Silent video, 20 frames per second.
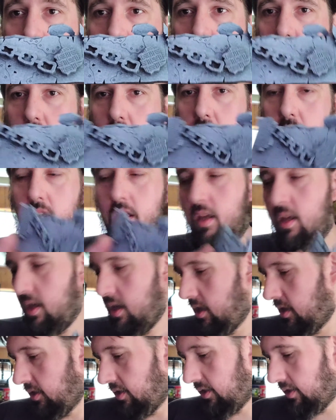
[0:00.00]
then
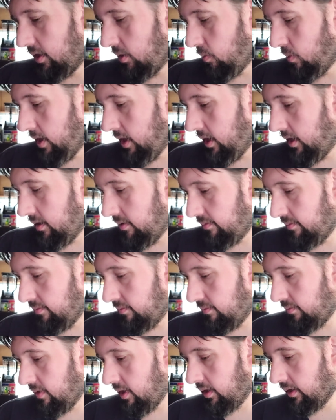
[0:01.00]
just did a white
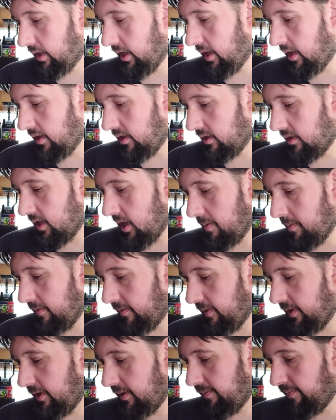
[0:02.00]
rattle can on top
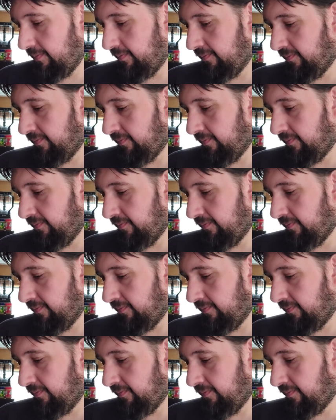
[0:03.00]
of it,